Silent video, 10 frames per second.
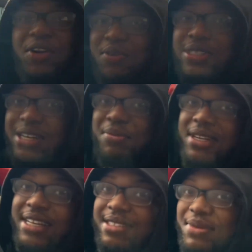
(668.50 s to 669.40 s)
know what's coming
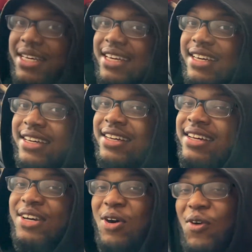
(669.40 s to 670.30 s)
next, man.
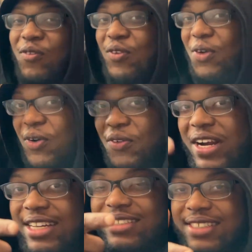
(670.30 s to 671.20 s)
Ford
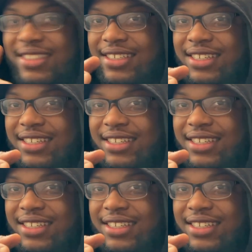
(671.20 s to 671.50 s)
Ranger.